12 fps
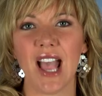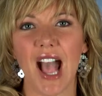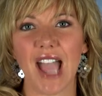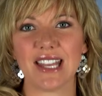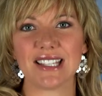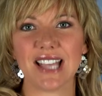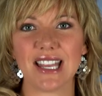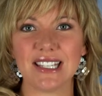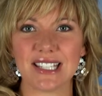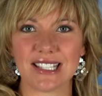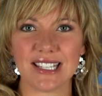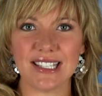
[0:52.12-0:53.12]
I
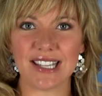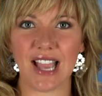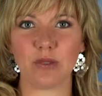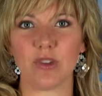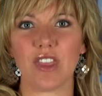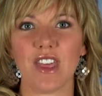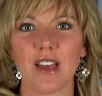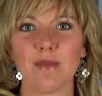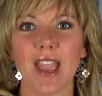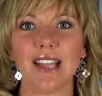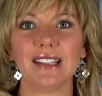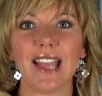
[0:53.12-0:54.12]
decided to sit down with
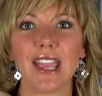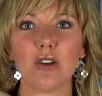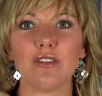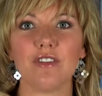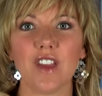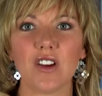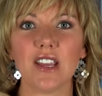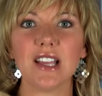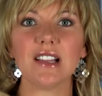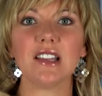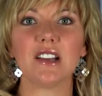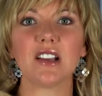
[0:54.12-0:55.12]
them and lay out very
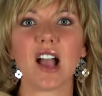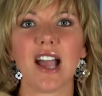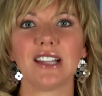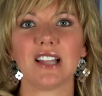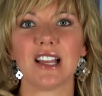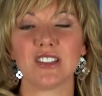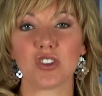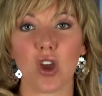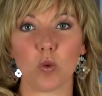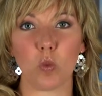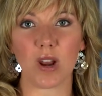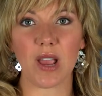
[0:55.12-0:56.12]
clear guidelines
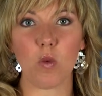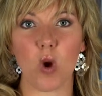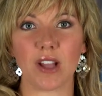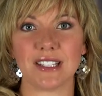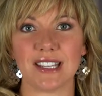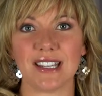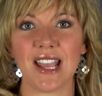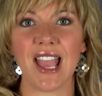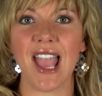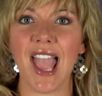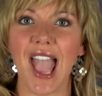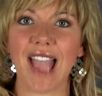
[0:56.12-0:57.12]
on what I wanted
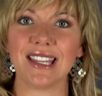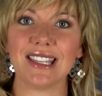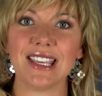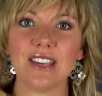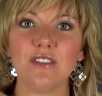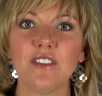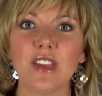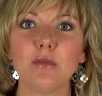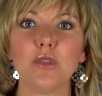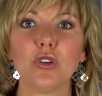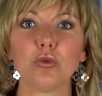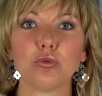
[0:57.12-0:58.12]
and give
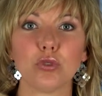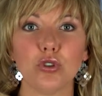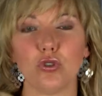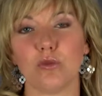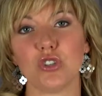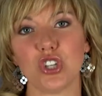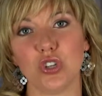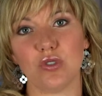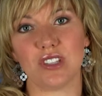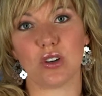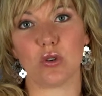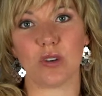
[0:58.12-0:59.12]
them the room to
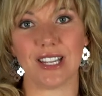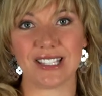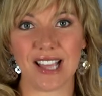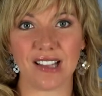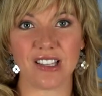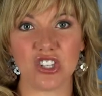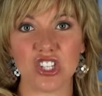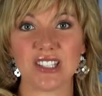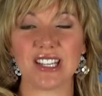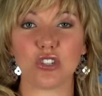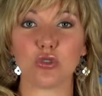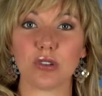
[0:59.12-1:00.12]
use their own
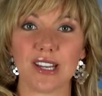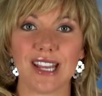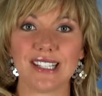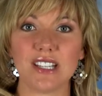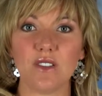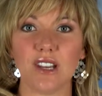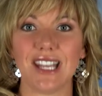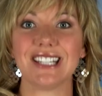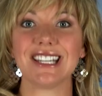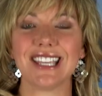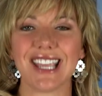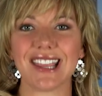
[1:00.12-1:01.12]
intelligence and creativity
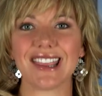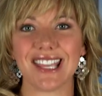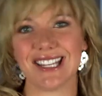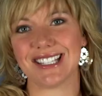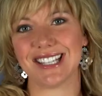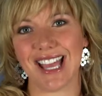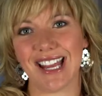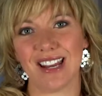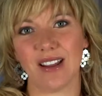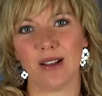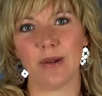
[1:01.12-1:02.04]
to get things done.